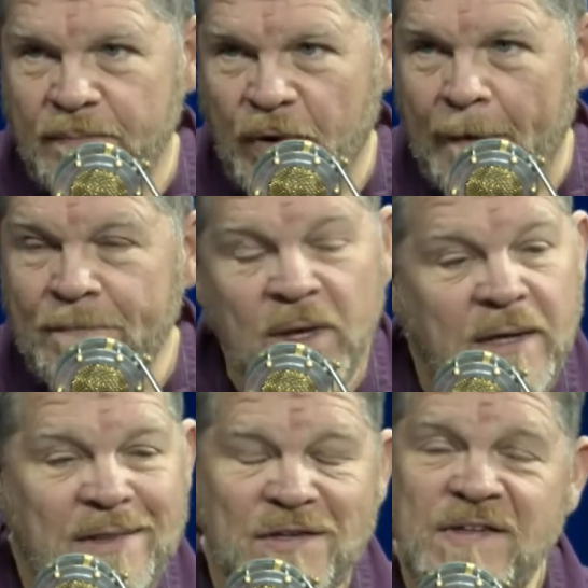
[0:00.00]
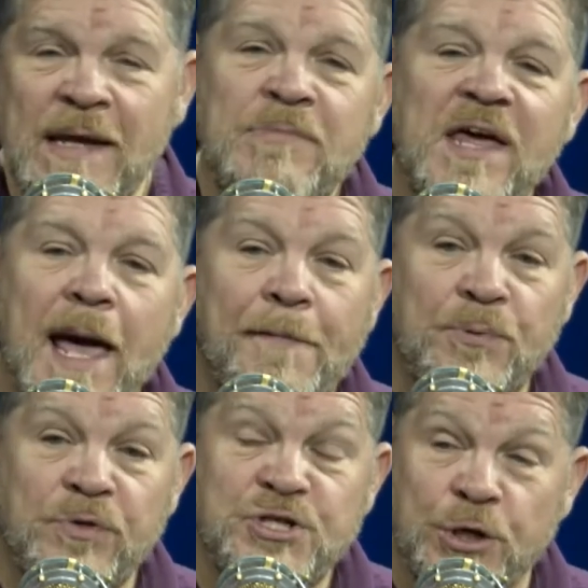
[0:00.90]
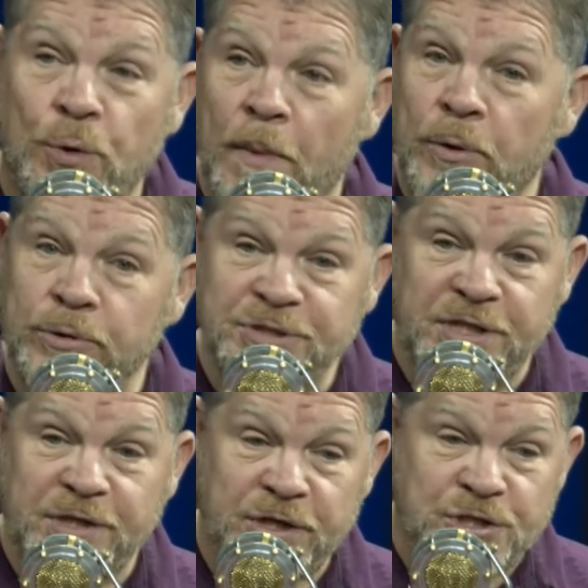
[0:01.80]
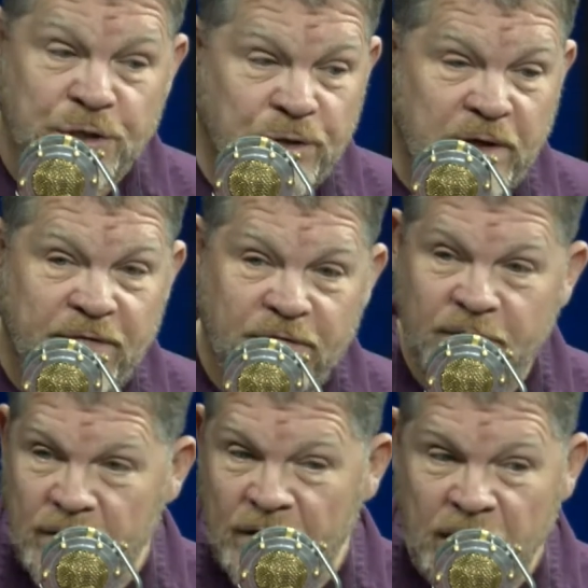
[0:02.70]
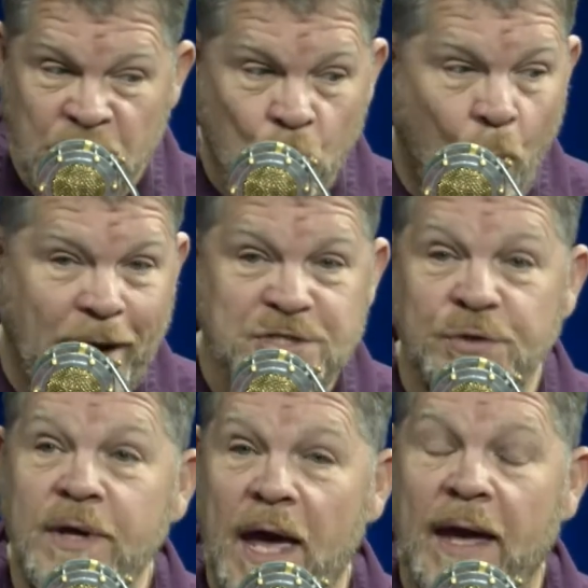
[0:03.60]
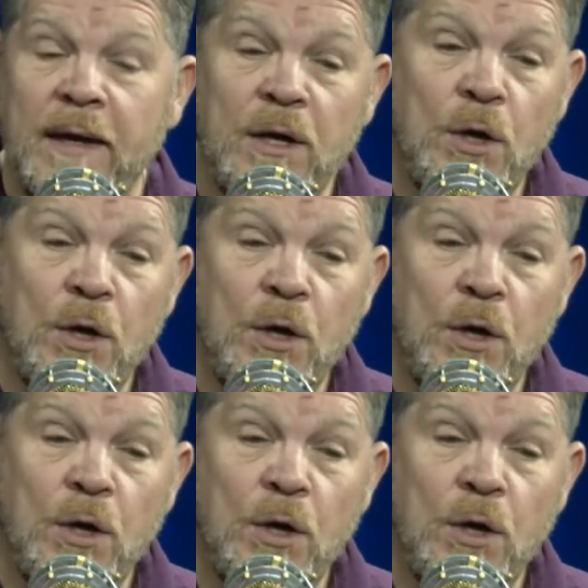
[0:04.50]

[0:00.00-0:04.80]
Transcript: right? The same thing happened with General Motors at the turn of into Y2K,